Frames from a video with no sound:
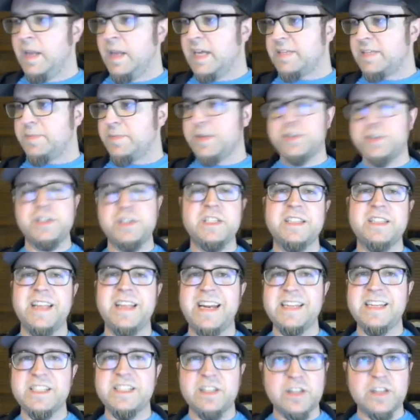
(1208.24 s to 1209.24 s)
As much as
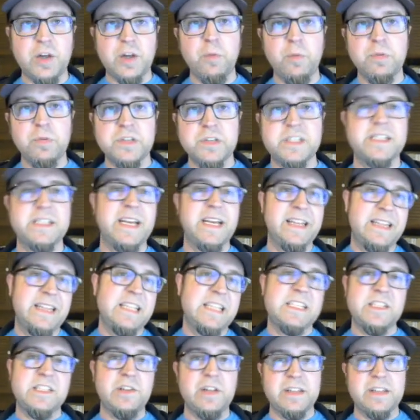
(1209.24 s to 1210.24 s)
that is global state,
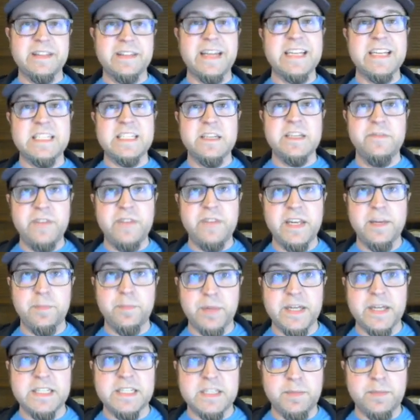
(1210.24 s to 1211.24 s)
that's still a nice convenient
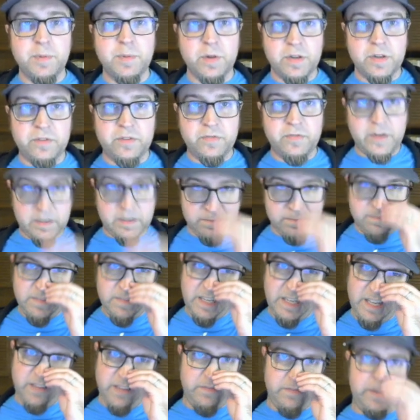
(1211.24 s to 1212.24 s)
place to pull it from.
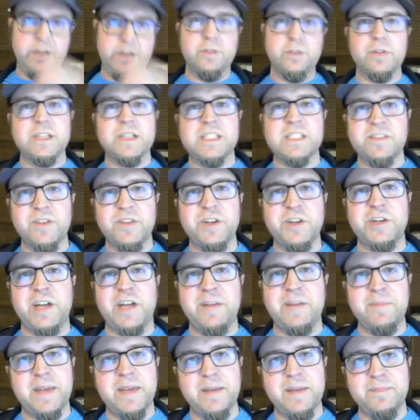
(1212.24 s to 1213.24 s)
I mean, your list of all your
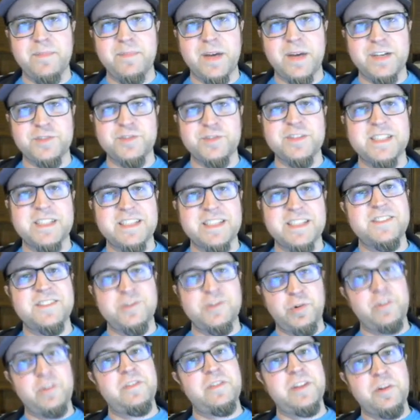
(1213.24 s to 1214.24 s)
NPM modules is
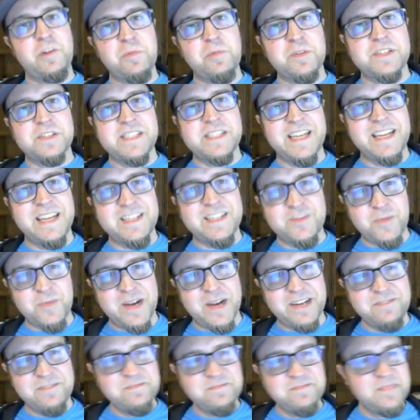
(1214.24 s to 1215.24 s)
sort of global state as
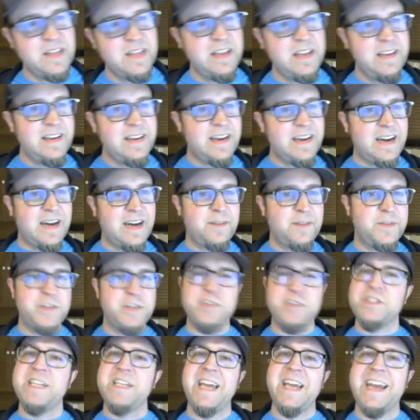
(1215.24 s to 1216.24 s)
well. You
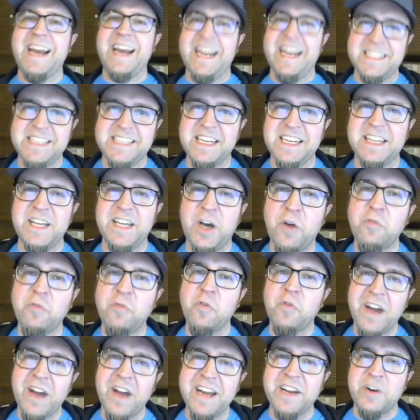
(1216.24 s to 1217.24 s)
just can't accidentally
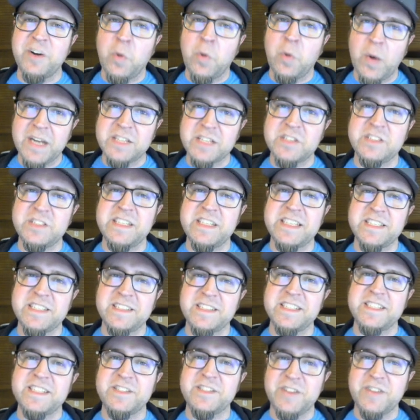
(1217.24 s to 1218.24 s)
overwrite it quite as easily
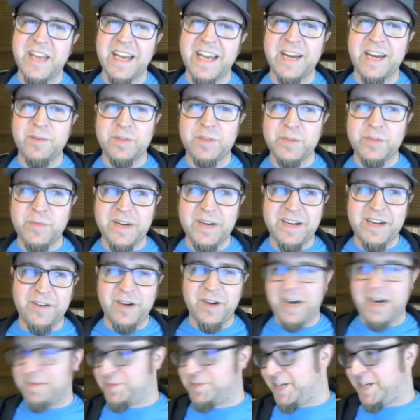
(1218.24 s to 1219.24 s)
as you can with the window
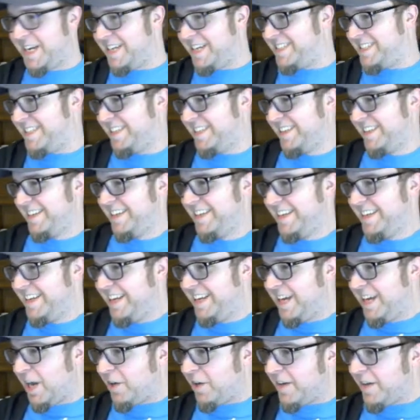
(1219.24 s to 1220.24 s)
object.
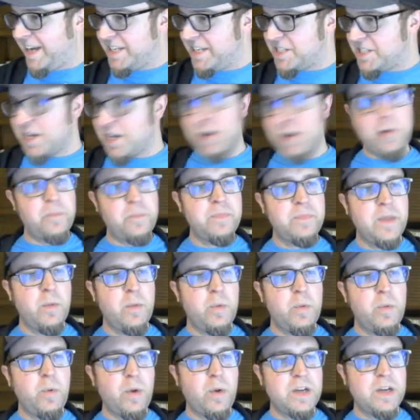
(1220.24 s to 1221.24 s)
All right, so
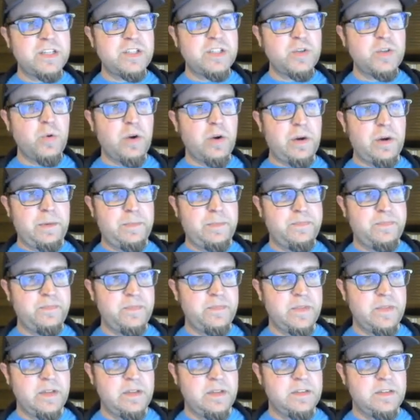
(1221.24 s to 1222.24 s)
we want a store.
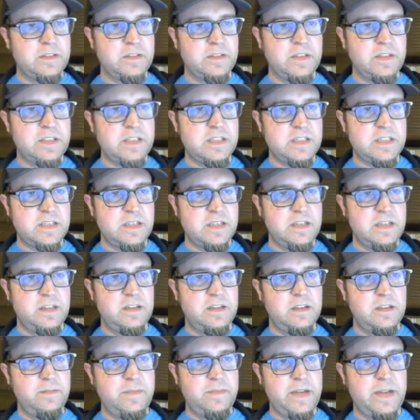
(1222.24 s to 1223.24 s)
So let's
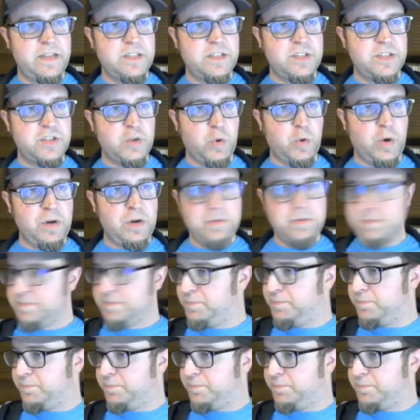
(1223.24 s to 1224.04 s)
make a store.